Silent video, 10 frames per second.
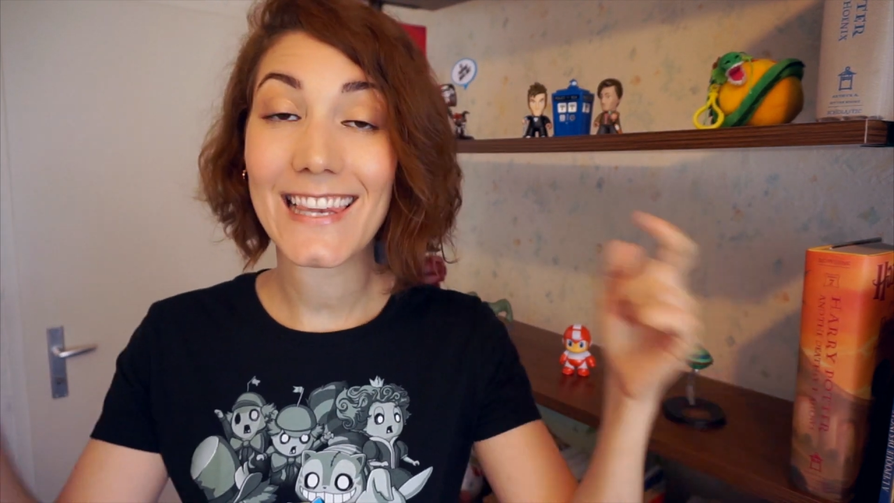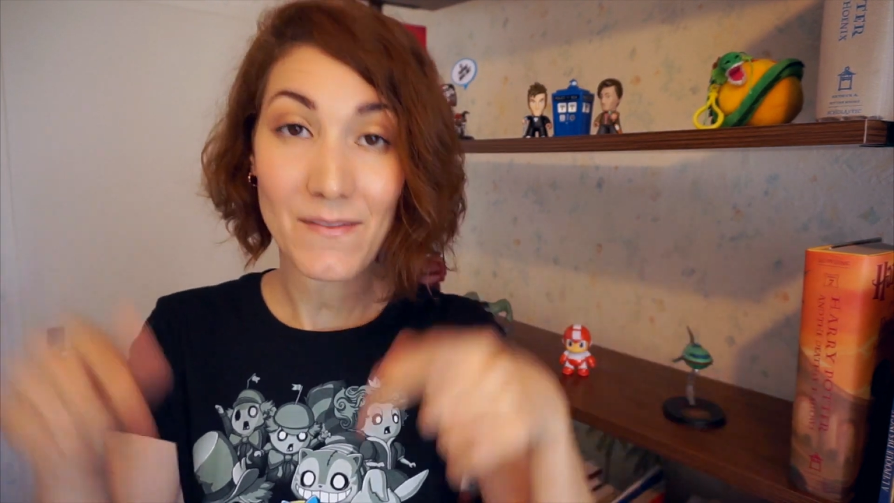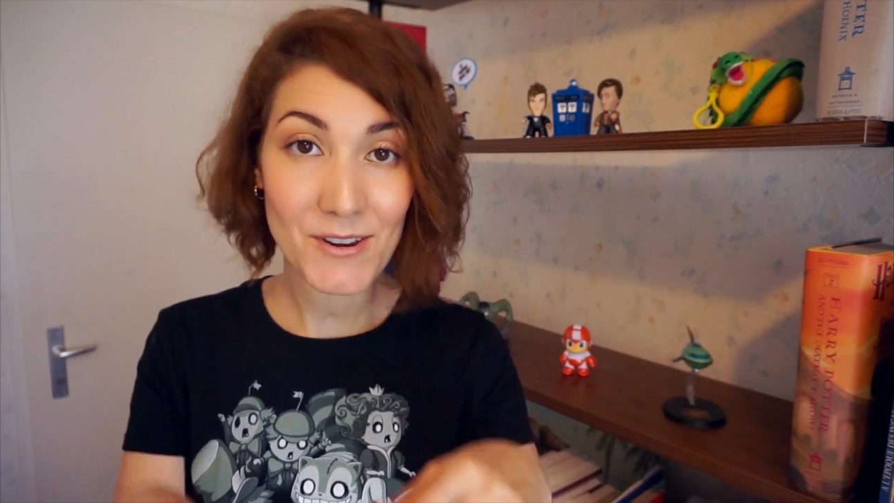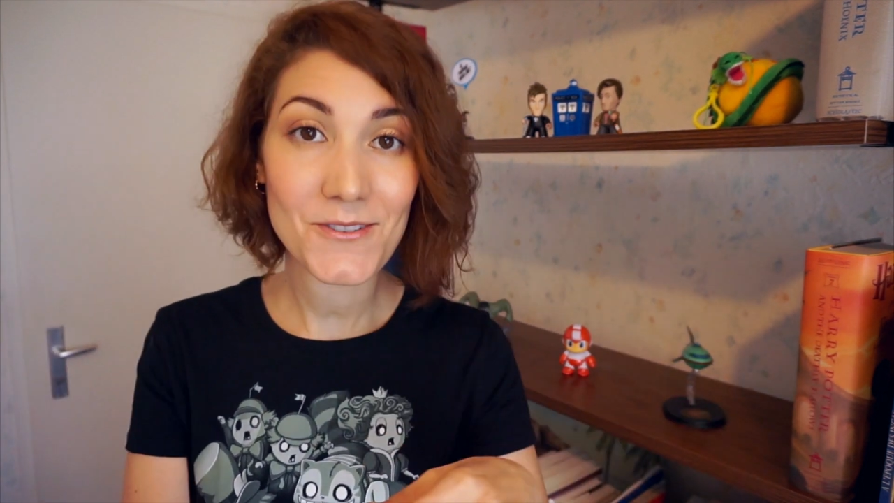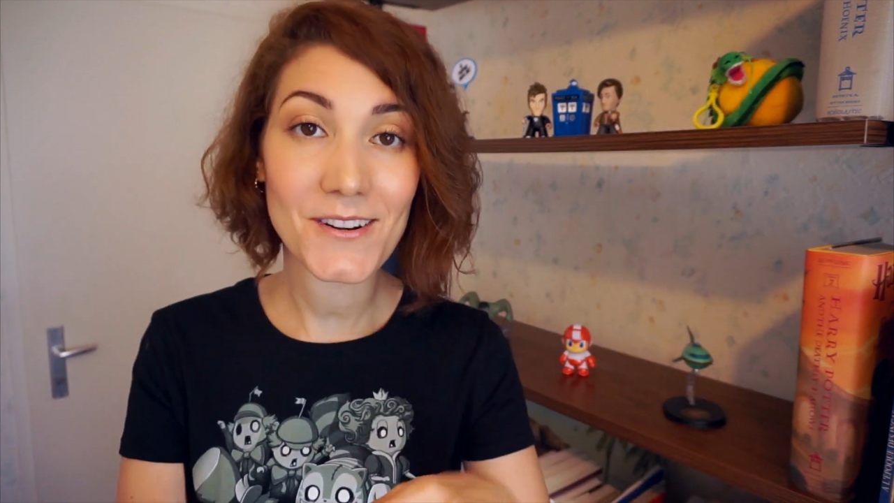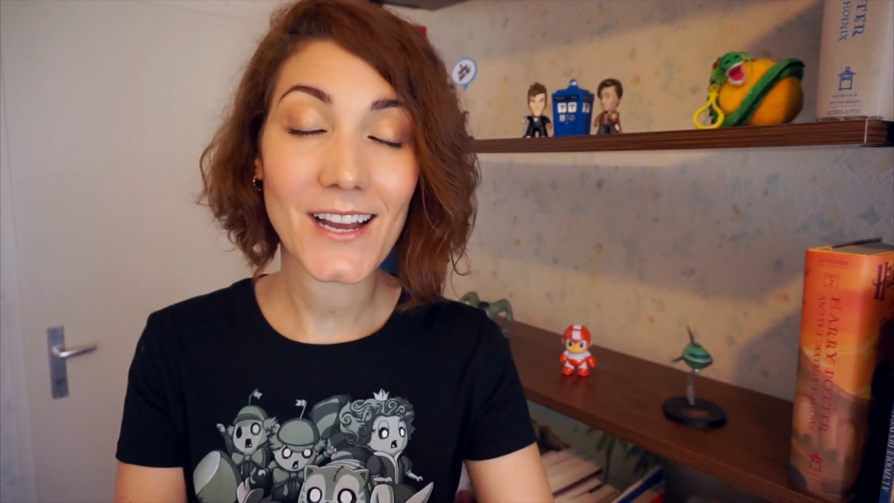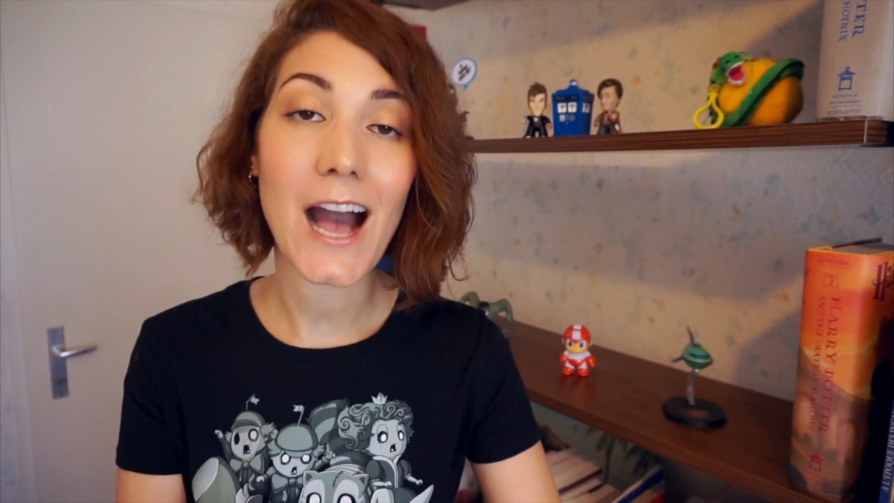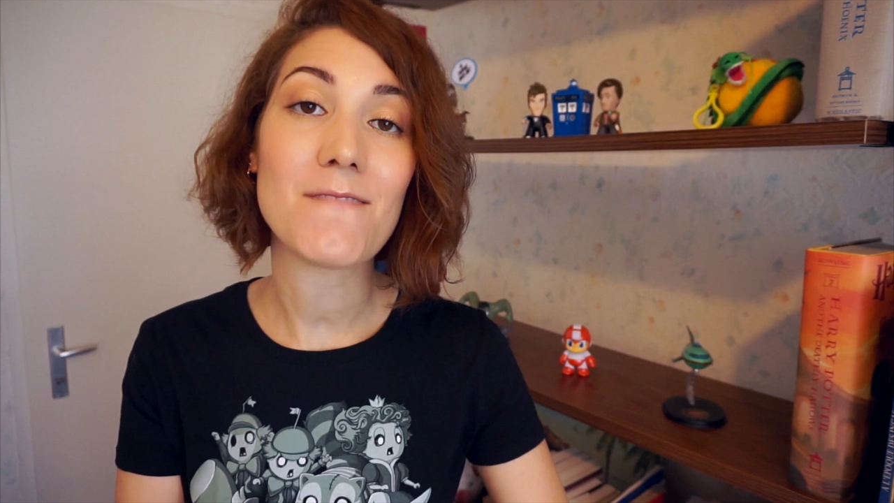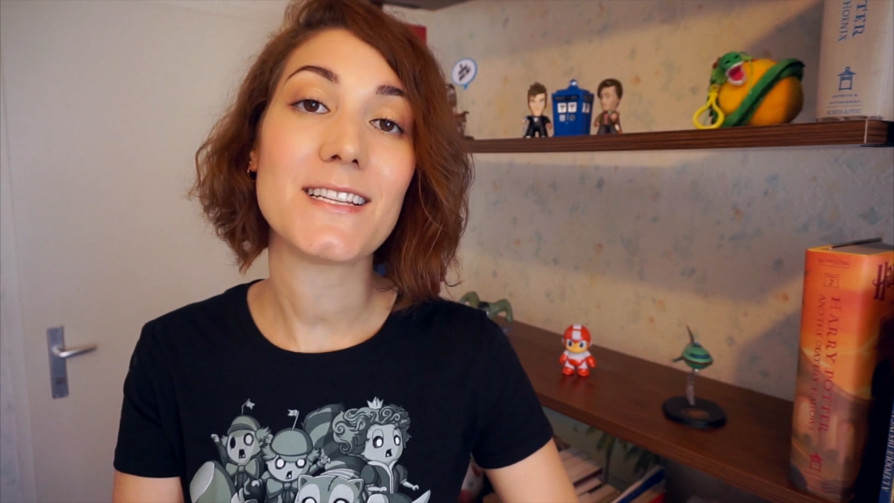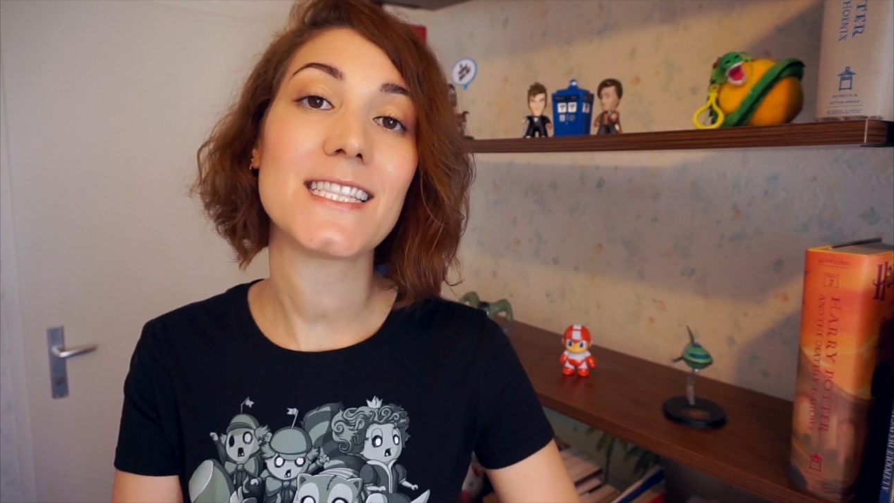let me know in the
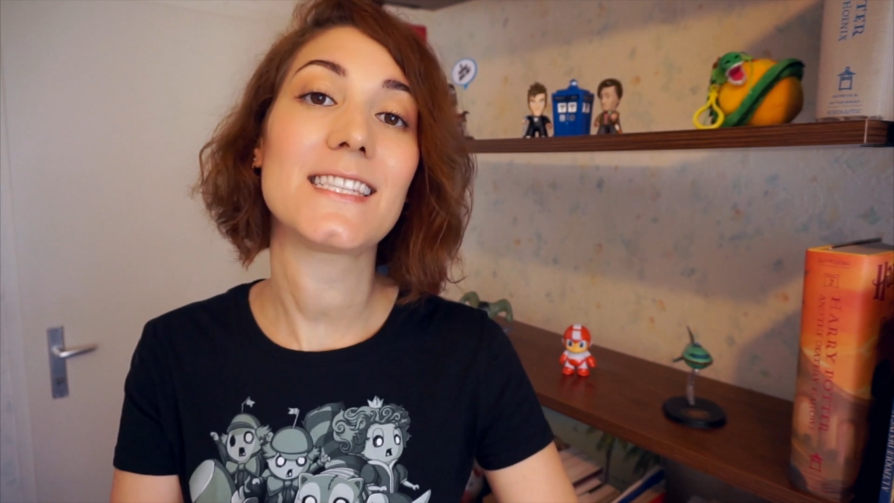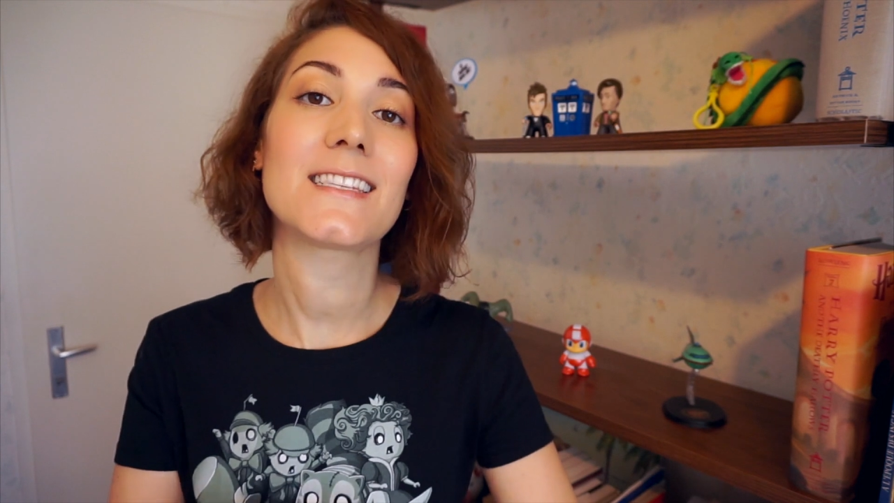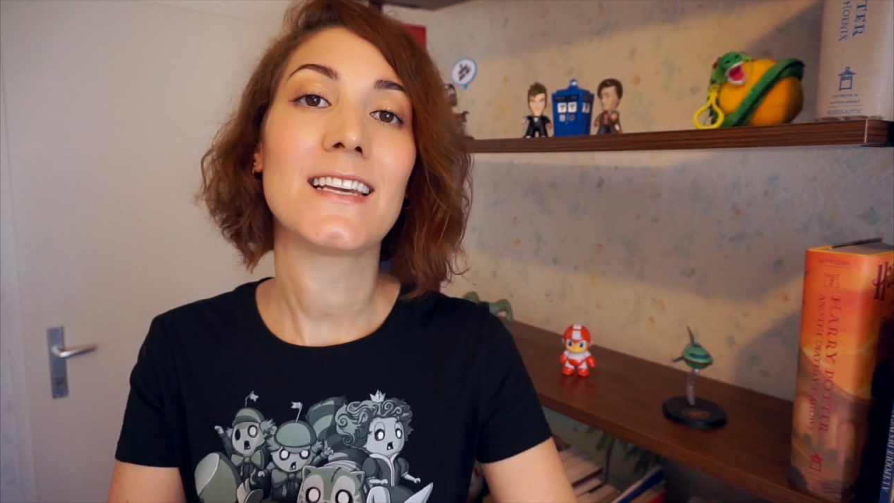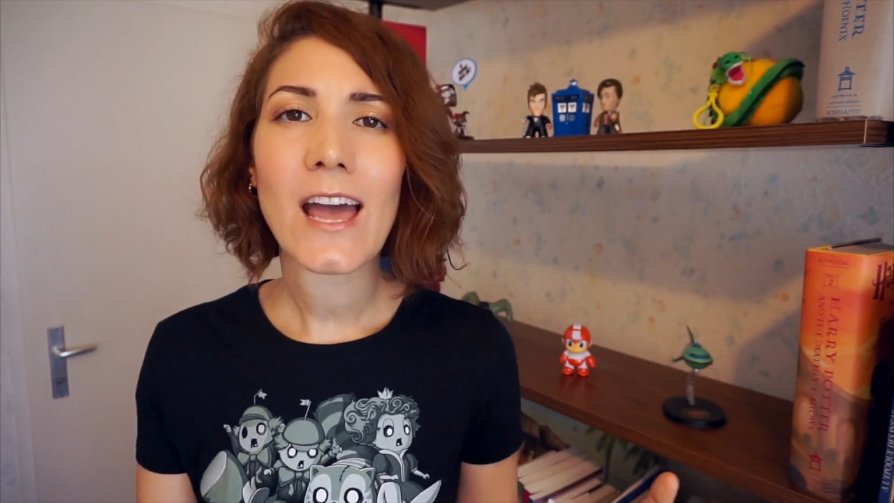comments.